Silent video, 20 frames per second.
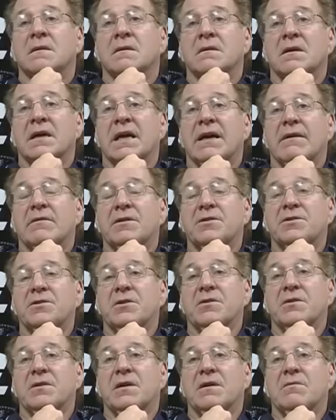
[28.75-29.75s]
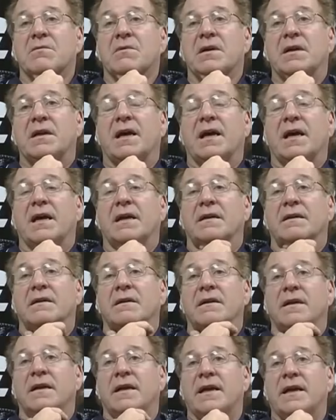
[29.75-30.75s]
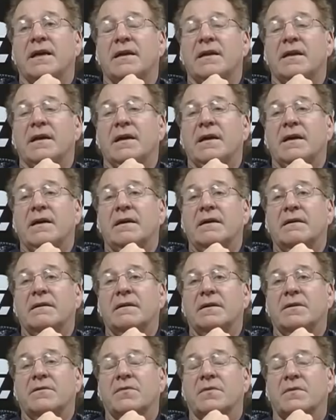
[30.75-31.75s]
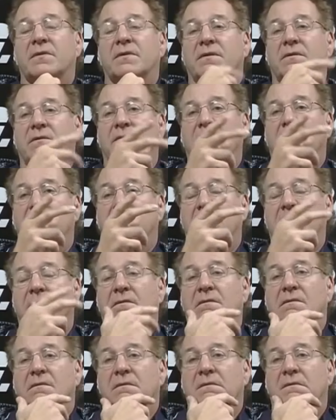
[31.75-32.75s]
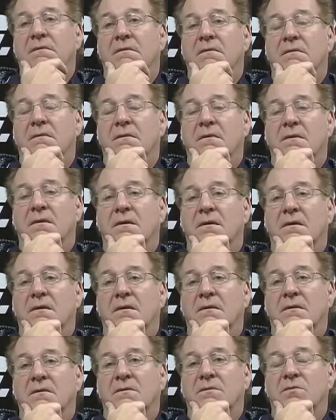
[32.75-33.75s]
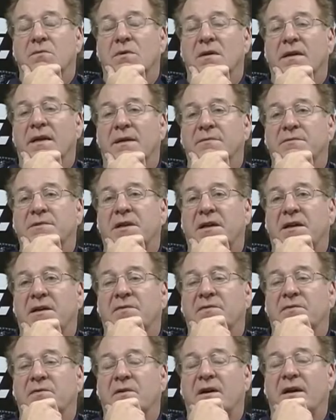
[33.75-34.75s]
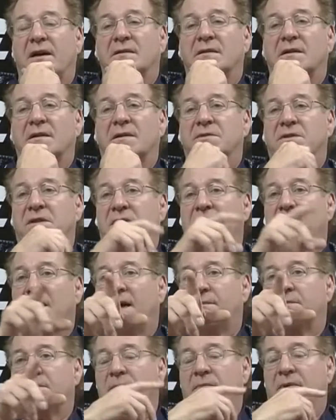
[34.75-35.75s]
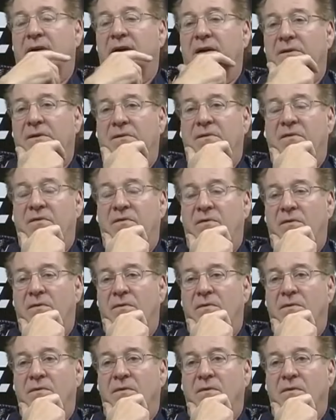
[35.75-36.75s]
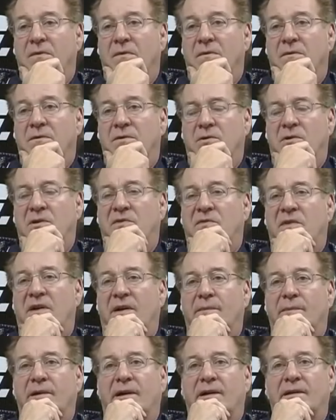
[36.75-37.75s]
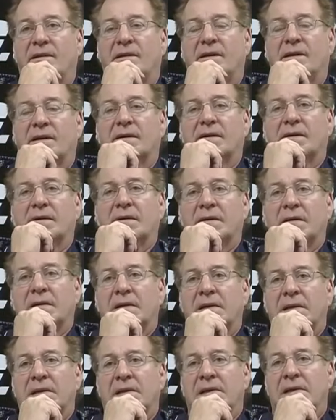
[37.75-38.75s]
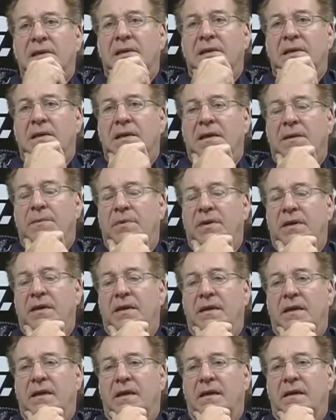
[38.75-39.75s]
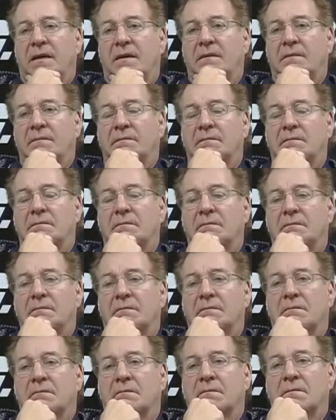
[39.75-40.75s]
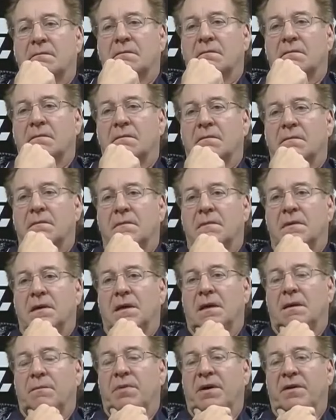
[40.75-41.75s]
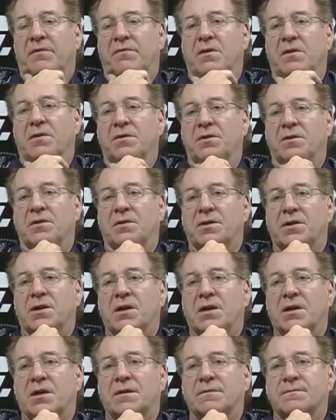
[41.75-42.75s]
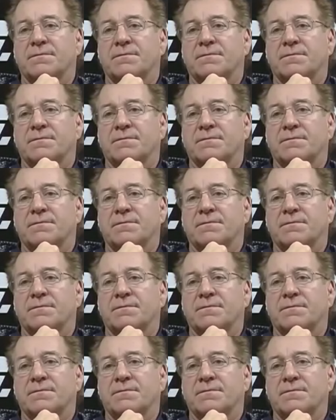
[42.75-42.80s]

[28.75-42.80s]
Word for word: having a show there one night, and he had uh, he's like uh, his real name's Keith Franks. He was adopted by a Jewish family, I think, up in uh, uh, Buffalo, New York.